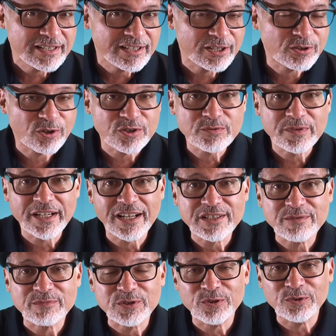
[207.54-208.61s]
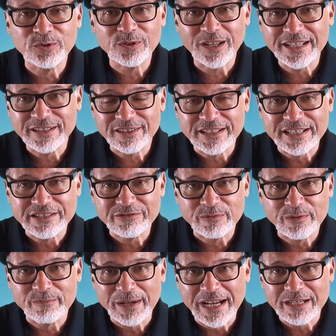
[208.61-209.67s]
Of course, we got some cool light leaks
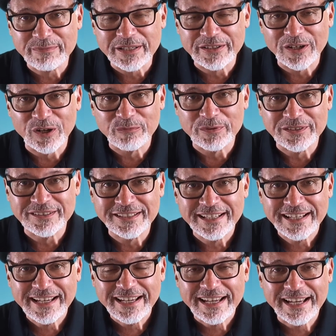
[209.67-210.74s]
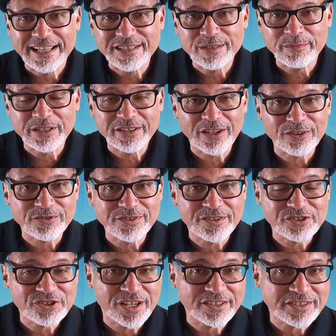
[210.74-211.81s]
from the back being opened, and some of the colors on
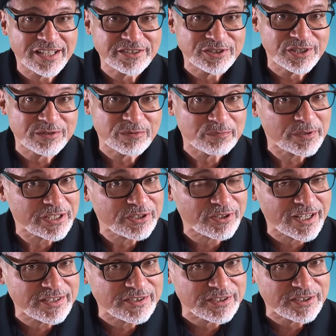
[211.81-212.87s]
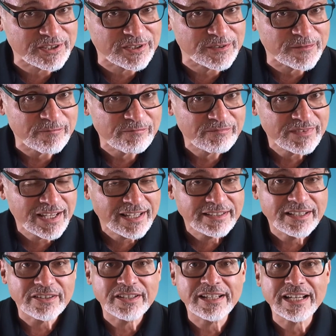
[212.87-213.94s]
the shots I took were pretty crazy too.
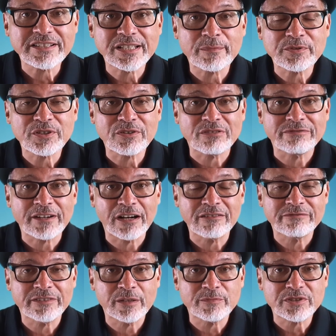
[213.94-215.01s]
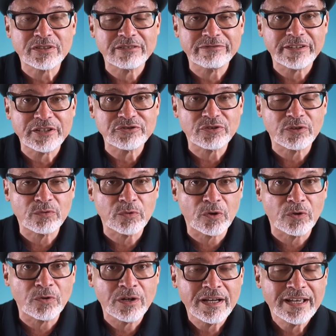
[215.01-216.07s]
Now the next episode of Found Film is going to feature a
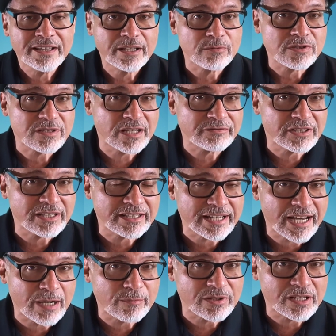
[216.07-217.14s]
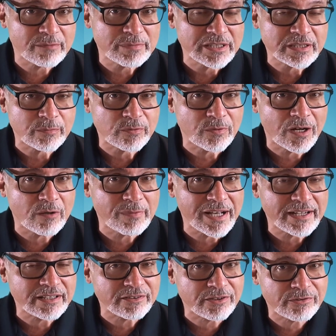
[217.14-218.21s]
roll that was left in the camera that I picked up a while
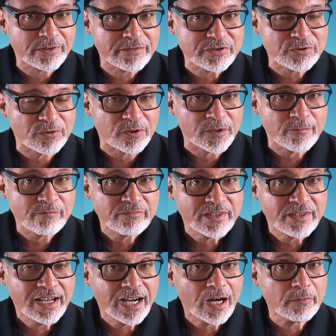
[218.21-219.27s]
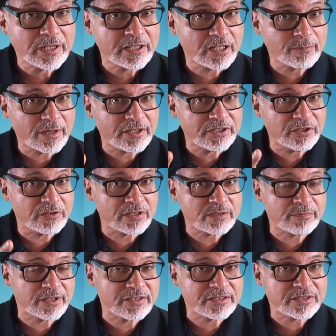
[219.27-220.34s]
back at the thrift store. I want to hear about your
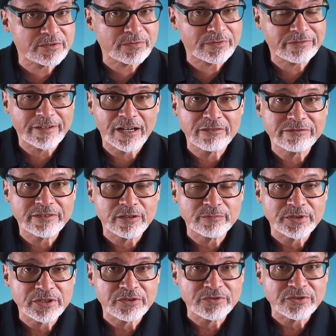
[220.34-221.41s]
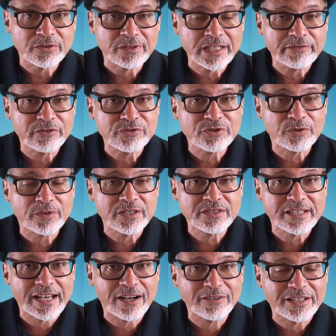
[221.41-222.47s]
experiences with found film too, so leave your stories
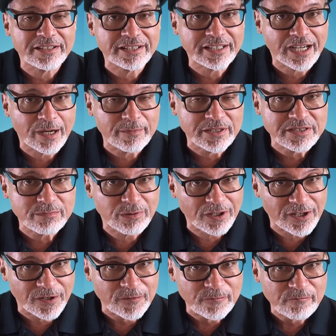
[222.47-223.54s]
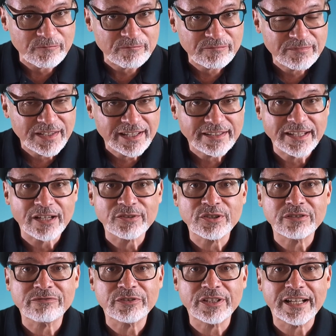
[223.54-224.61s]
down in the comments below. That'll
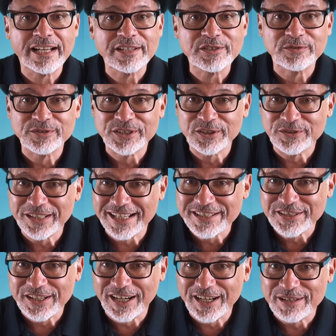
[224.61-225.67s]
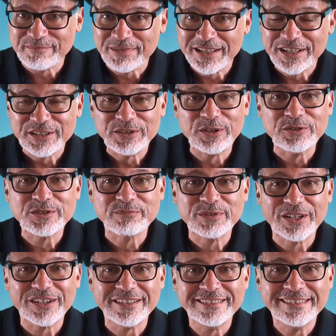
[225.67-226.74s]
do it for today, so until next time, do some
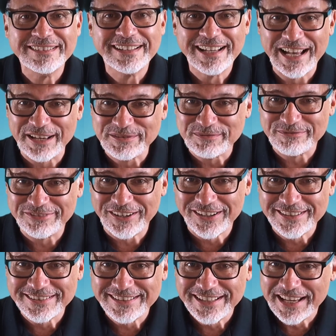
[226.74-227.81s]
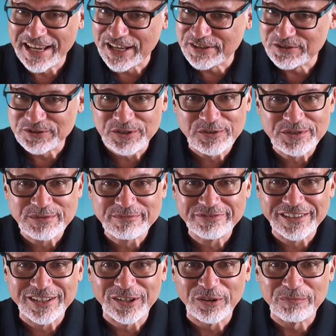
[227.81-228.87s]
good, have some fun, and shoot some
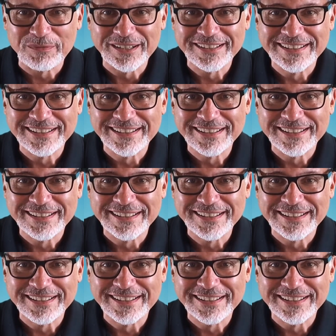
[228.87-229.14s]
film.